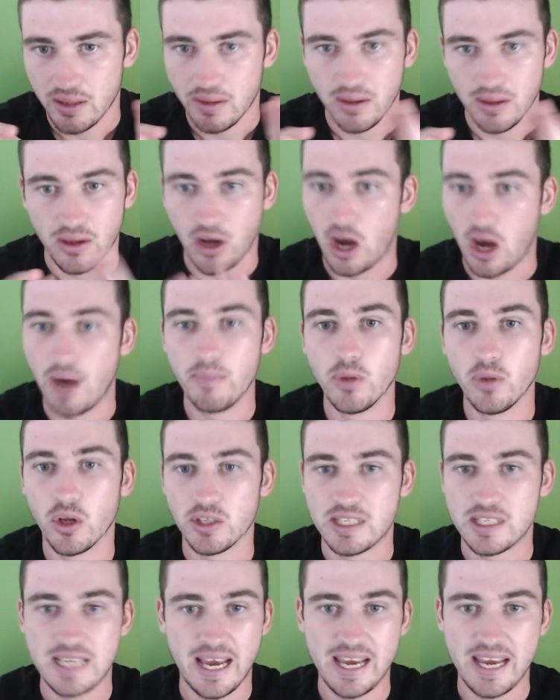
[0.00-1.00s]
I'm not
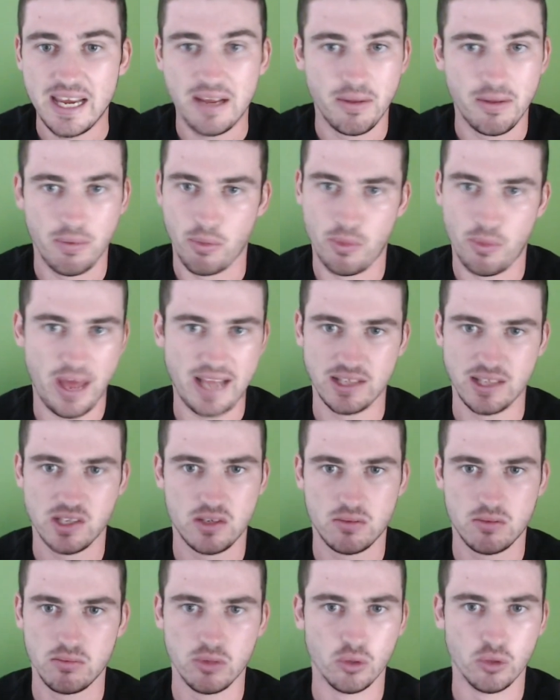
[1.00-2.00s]
saying that's
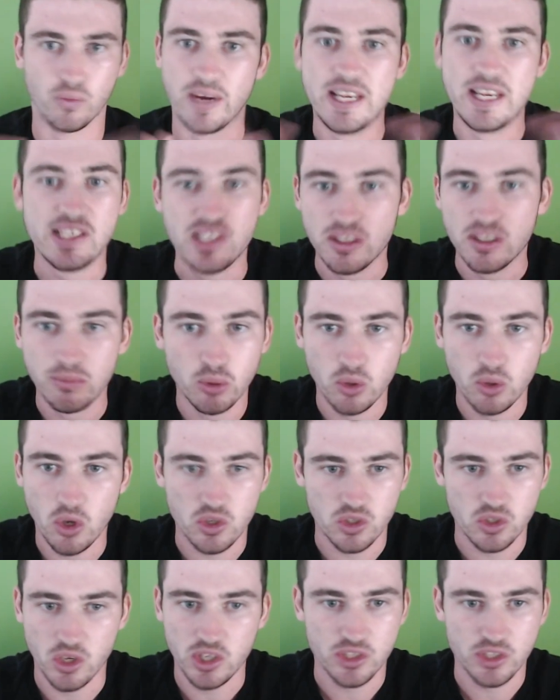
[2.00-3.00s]
the reason the Bulldogs
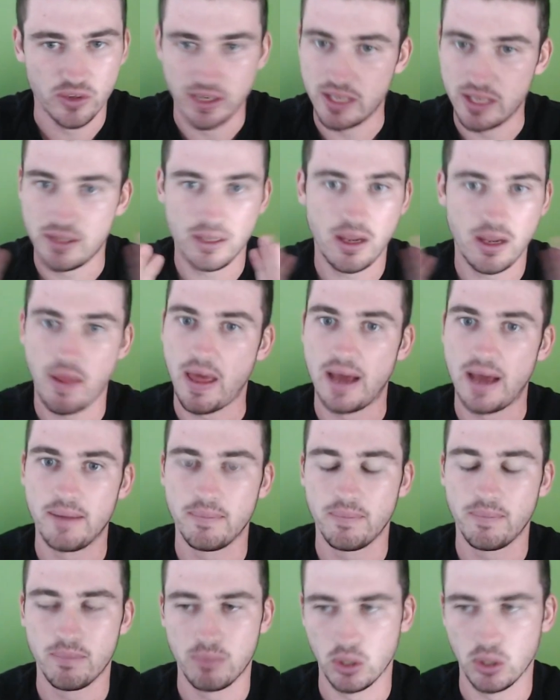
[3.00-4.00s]
lost or anything like that,
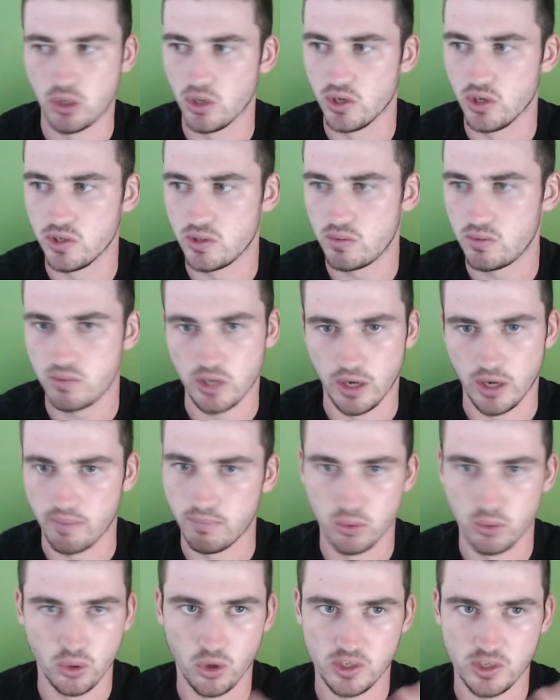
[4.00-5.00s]
because, you know,
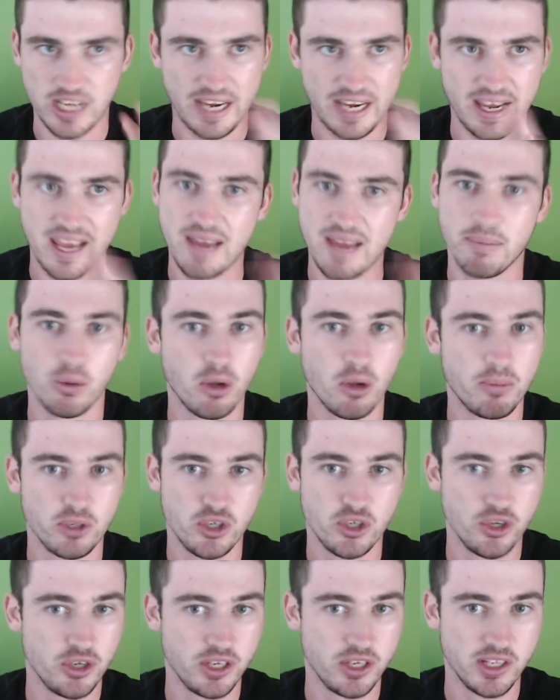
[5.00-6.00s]
Bulldogs had ample
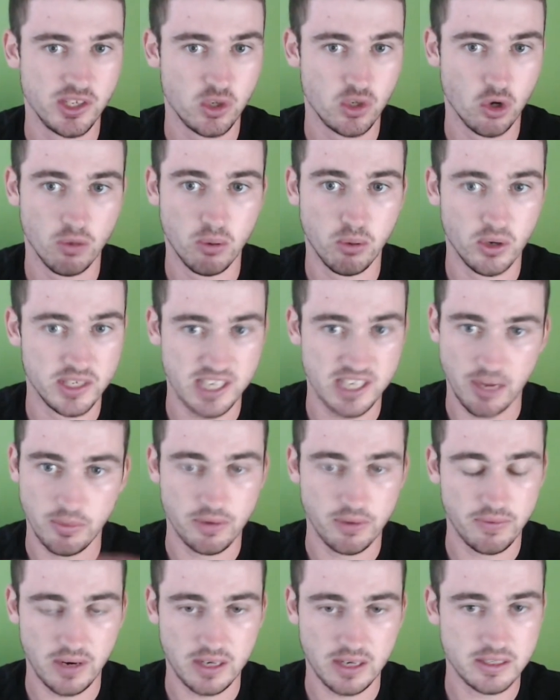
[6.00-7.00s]
opportunity to score points that we
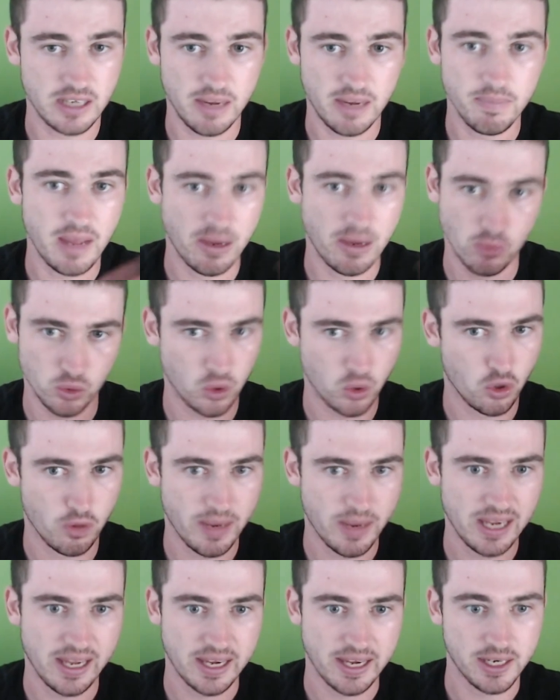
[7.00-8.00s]
fucked up, that we'll talk about
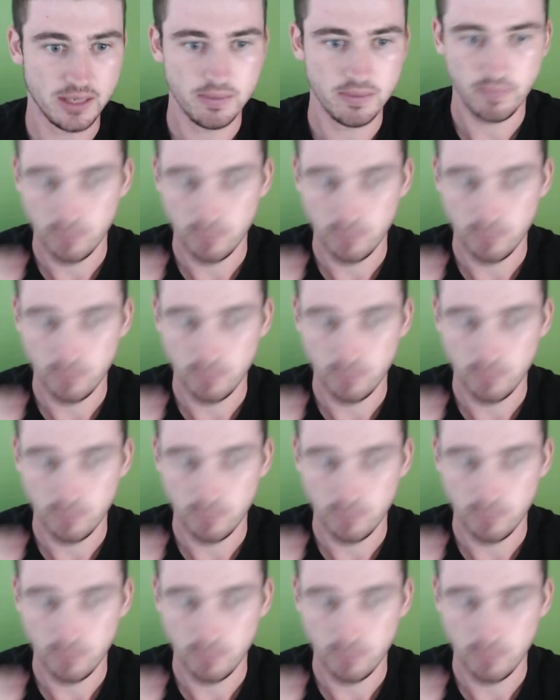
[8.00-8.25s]
later.